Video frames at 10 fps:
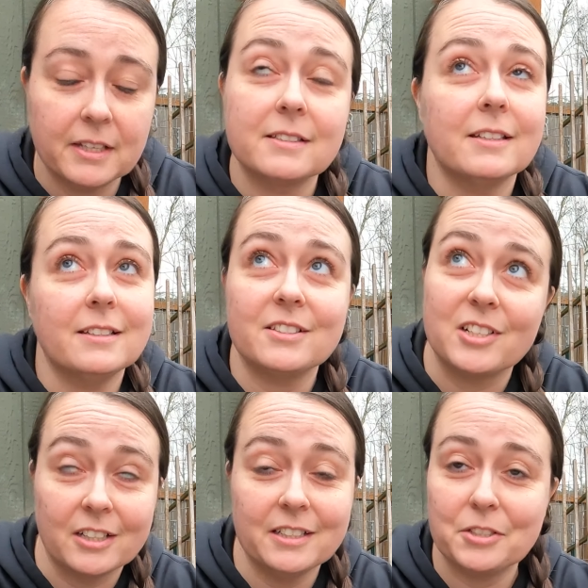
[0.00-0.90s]
because it is
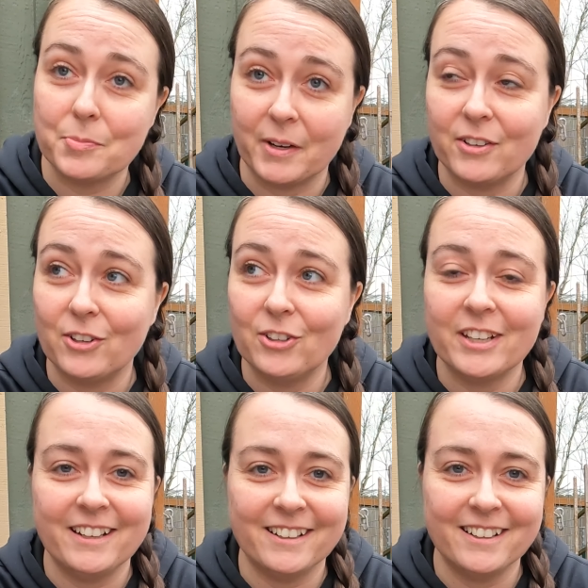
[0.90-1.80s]
starting to sprinkle
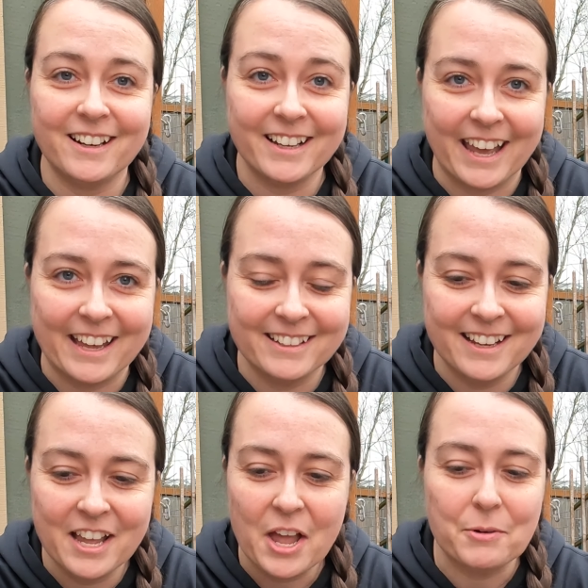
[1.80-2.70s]
here again.
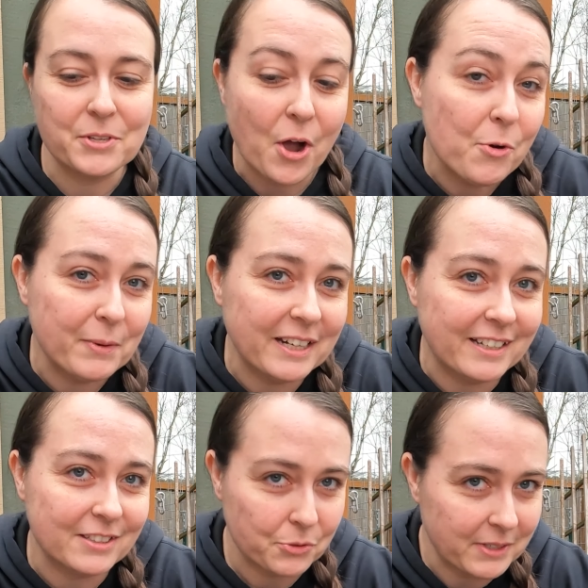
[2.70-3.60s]
I was hoping I
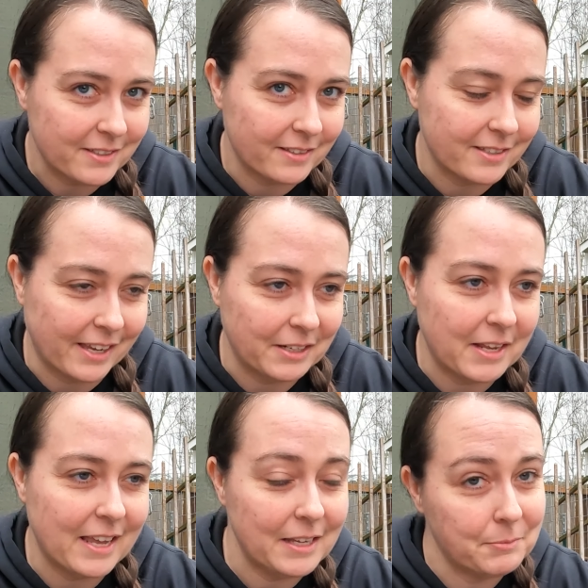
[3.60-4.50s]
could squeeze this
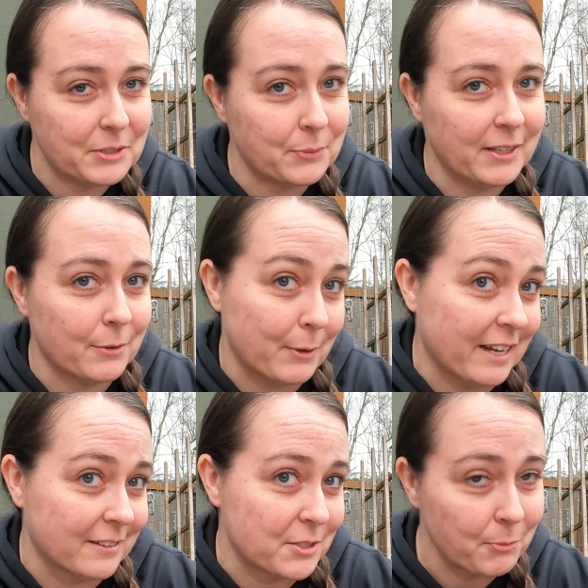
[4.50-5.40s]
in in between the
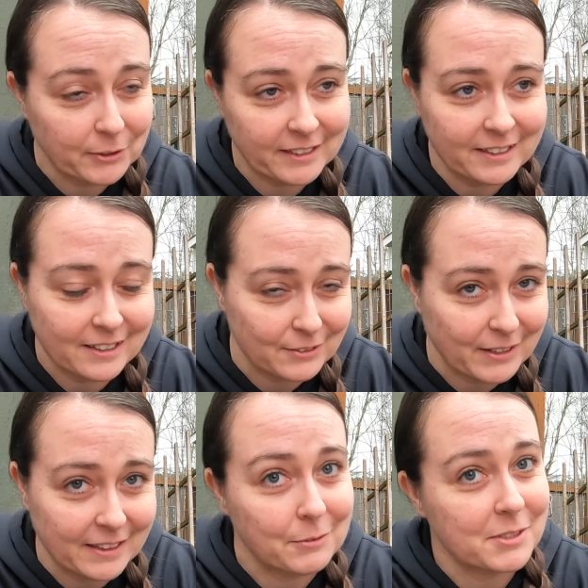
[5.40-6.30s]
rain this morning and the
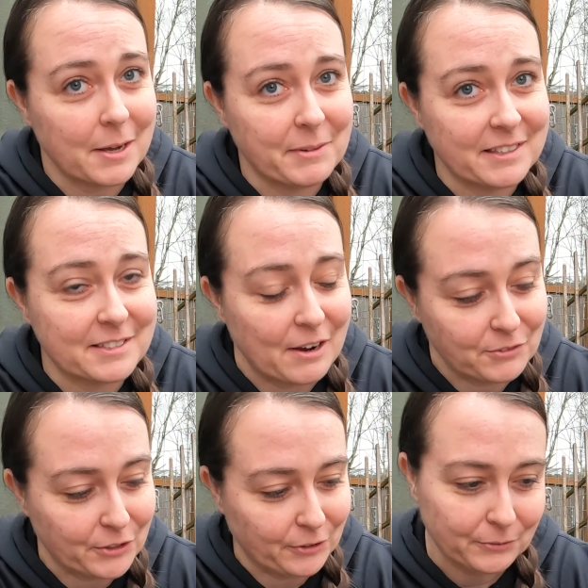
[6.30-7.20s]
rain that was coming this
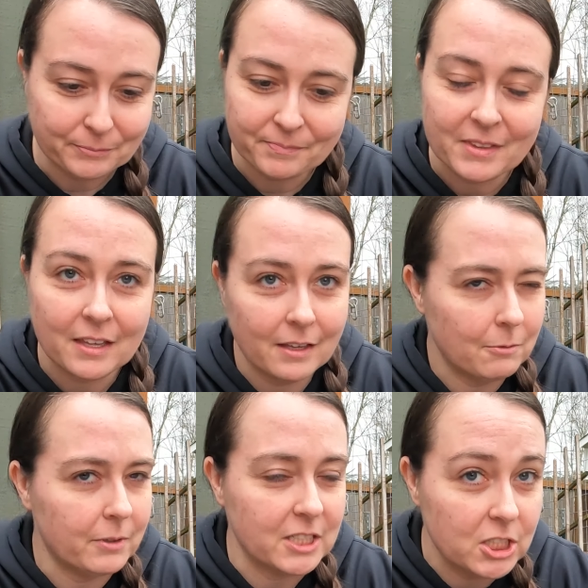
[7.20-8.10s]
afternoon.
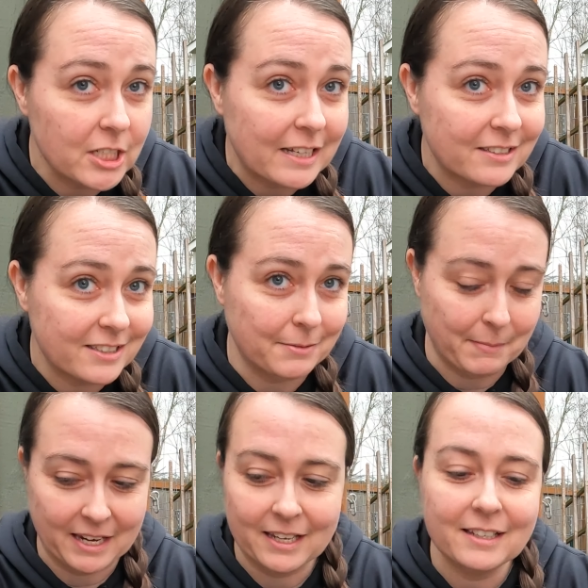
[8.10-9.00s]
We just
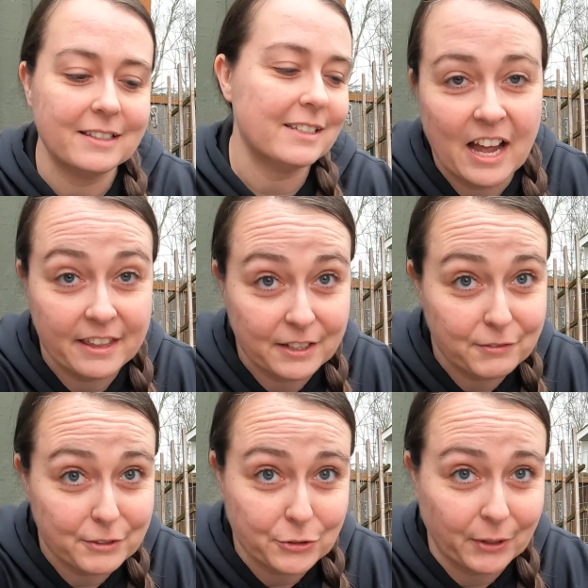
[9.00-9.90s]
made it. I thank
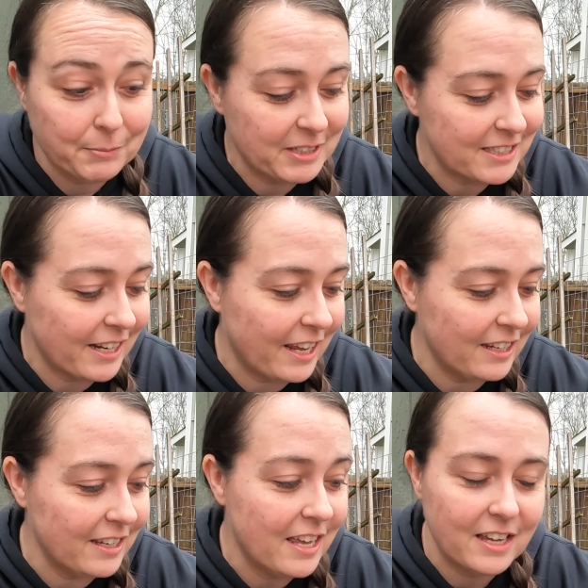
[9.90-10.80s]
you for joining me
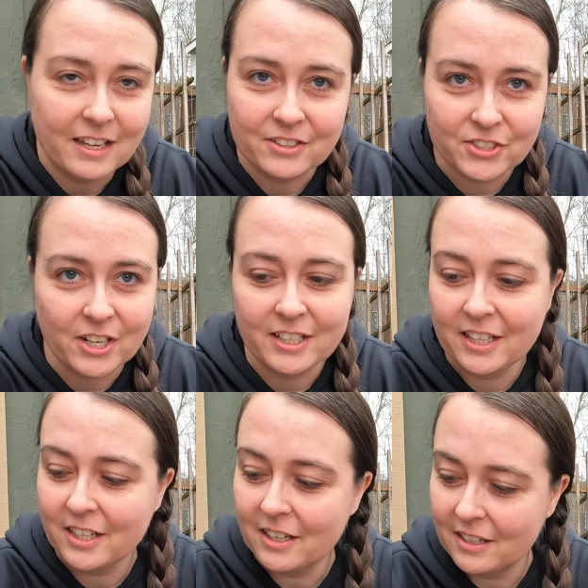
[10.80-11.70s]
today and
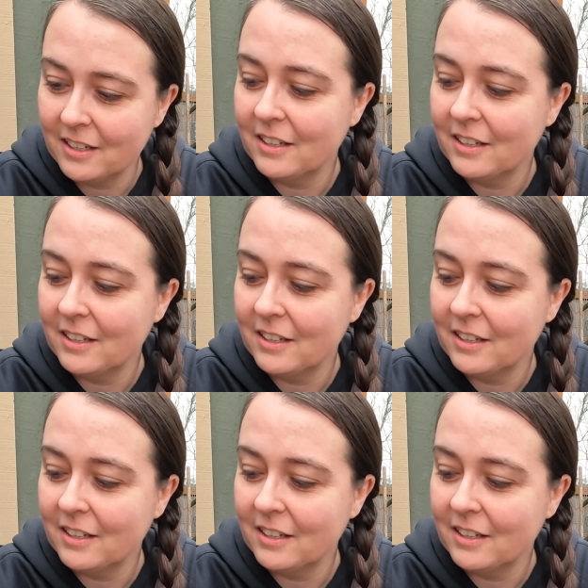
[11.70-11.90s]
starting